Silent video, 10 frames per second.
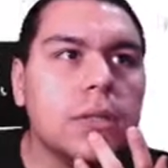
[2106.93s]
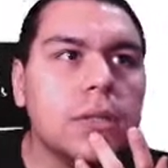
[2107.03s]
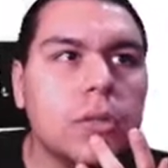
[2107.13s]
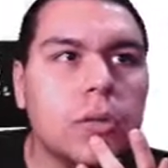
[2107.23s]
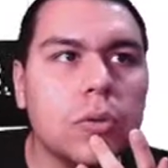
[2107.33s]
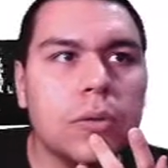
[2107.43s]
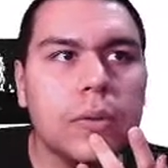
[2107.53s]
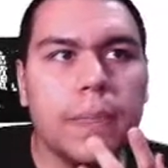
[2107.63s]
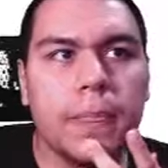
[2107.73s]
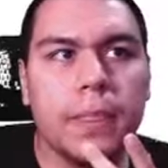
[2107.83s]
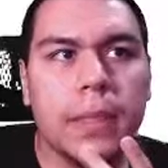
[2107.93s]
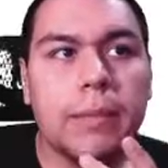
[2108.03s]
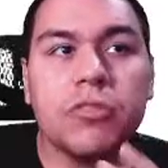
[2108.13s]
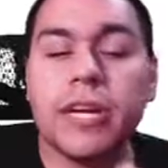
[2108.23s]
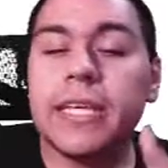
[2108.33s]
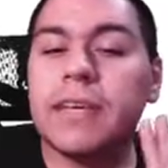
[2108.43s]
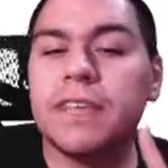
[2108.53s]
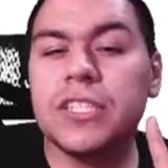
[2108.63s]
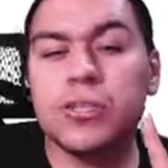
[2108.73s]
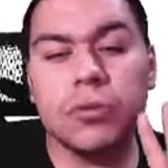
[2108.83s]
So let me try to give
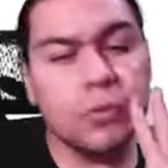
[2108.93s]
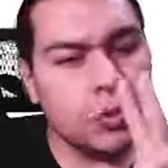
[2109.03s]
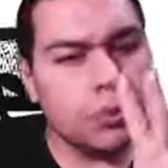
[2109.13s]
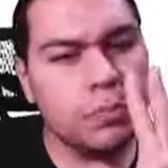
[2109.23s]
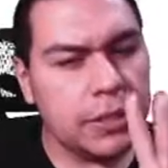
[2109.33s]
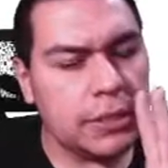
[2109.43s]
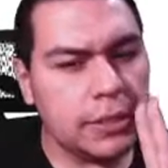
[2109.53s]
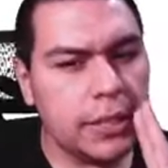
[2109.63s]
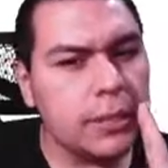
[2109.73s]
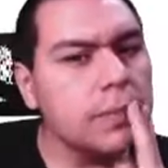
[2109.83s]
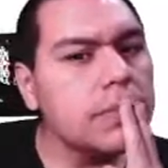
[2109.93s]
each group 2 pieces then.